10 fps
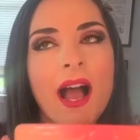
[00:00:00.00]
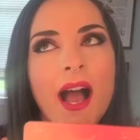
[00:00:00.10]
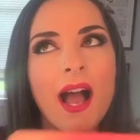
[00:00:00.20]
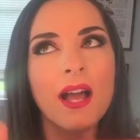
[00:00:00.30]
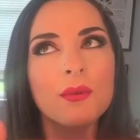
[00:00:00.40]

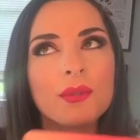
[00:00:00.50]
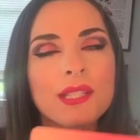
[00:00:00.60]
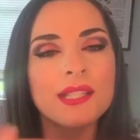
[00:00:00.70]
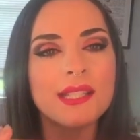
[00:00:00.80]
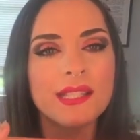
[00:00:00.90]
I
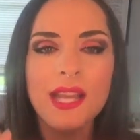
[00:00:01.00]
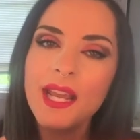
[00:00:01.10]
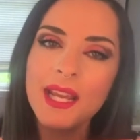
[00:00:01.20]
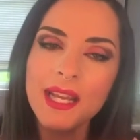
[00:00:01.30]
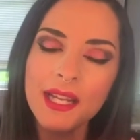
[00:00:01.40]
would
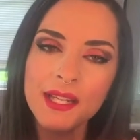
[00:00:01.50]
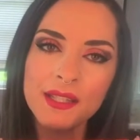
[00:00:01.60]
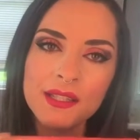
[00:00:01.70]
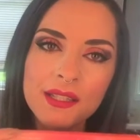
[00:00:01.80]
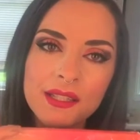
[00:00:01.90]

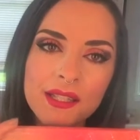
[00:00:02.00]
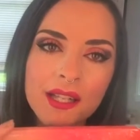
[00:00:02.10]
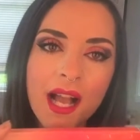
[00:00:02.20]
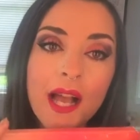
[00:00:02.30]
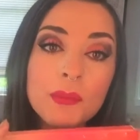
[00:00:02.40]
say
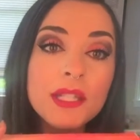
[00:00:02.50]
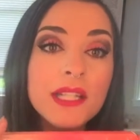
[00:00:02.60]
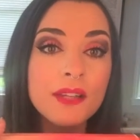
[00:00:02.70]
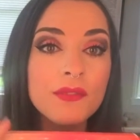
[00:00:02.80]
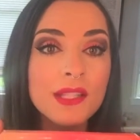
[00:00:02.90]
I'm gonna
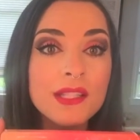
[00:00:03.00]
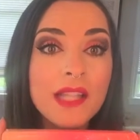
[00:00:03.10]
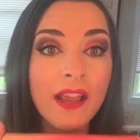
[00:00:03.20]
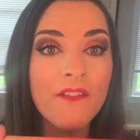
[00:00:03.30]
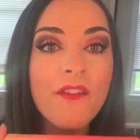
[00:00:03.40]
give this
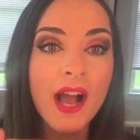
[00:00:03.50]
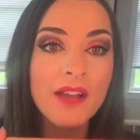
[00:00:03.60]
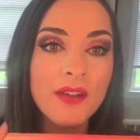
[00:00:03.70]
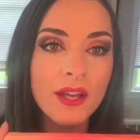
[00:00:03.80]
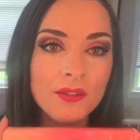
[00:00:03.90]
a
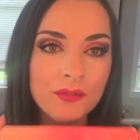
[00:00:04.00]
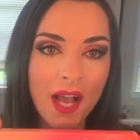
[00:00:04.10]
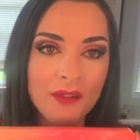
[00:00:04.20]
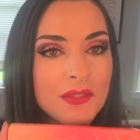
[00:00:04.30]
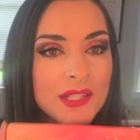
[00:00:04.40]
5 out of
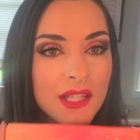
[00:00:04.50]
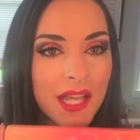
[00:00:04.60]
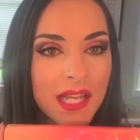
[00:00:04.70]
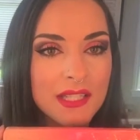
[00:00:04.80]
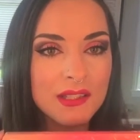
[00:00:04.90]
5
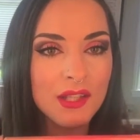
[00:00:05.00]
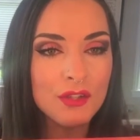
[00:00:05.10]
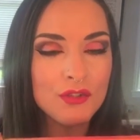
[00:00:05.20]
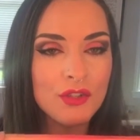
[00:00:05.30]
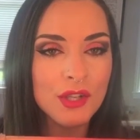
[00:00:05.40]
slays
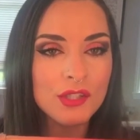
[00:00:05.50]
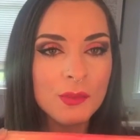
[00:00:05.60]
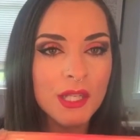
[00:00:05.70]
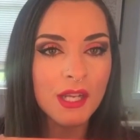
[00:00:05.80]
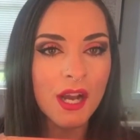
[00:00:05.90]
just
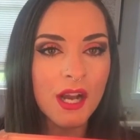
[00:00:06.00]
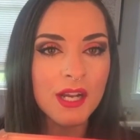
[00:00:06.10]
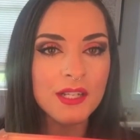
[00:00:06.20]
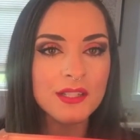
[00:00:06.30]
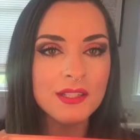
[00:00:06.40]

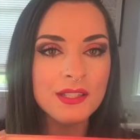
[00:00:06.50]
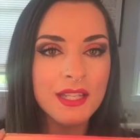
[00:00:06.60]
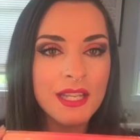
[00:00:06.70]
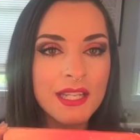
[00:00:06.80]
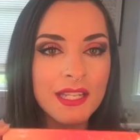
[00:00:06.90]
because
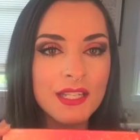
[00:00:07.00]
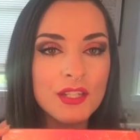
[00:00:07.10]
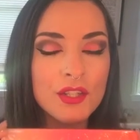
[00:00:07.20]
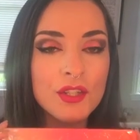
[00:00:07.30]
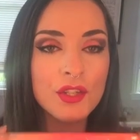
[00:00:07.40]
it
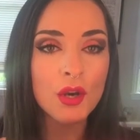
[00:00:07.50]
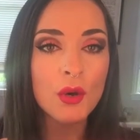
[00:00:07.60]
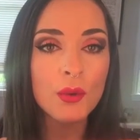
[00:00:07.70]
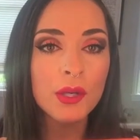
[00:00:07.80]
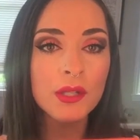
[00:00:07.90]
is
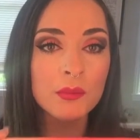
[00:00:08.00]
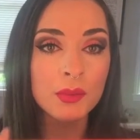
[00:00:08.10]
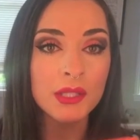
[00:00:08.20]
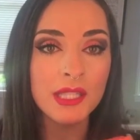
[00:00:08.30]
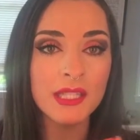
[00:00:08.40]
so
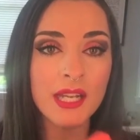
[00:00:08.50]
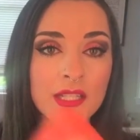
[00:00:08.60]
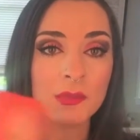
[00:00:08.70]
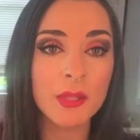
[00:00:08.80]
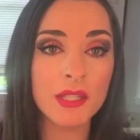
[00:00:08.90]
complete. I
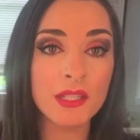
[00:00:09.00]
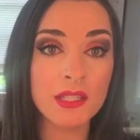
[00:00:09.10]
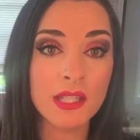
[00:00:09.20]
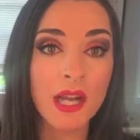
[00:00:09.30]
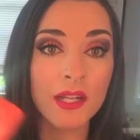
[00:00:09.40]
spent an
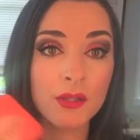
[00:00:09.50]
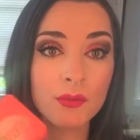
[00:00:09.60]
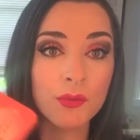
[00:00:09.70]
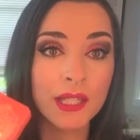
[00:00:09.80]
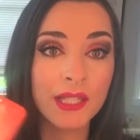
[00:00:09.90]
entire
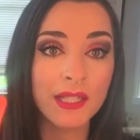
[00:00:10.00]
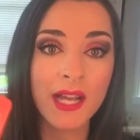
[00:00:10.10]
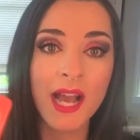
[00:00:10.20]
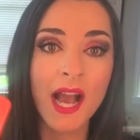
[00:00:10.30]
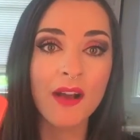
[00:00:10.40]
week and a
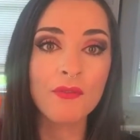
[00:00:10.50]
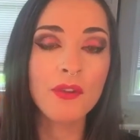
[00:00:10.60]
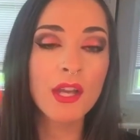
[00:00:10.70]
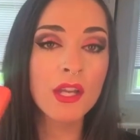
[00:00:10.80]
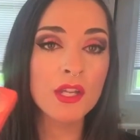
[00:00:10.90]
half
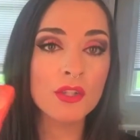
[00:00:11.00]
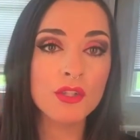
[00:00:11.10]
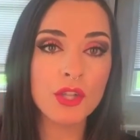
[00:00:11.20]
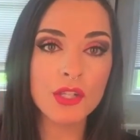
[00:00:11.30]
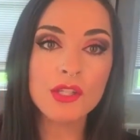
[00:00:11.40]

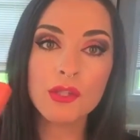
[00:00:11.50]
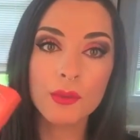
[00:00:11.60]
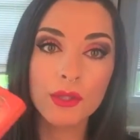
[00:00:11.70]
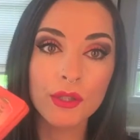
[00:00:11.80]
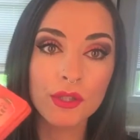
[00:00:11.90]
just
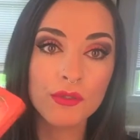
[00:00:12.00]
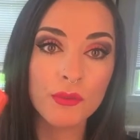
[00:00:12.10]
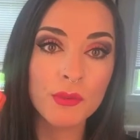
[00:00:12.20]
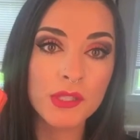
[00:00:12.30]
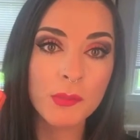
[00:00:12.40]
doing looks
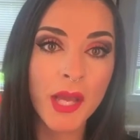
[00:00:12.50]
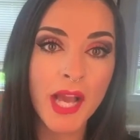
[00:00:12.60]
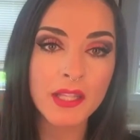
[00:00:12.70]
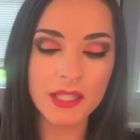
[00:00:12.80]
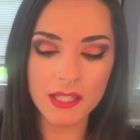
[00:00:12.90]
from this
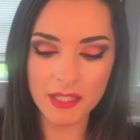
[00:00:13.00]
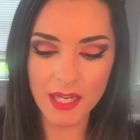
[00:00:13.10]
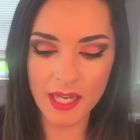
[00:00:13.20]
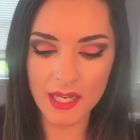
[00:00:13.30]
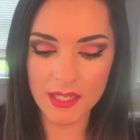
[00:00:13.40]
palette,
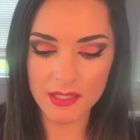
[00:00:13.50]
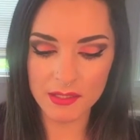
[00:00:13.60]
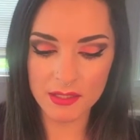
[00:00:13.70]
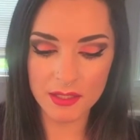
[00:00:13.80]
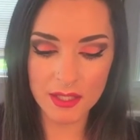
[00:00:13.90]

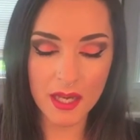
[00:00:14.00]
and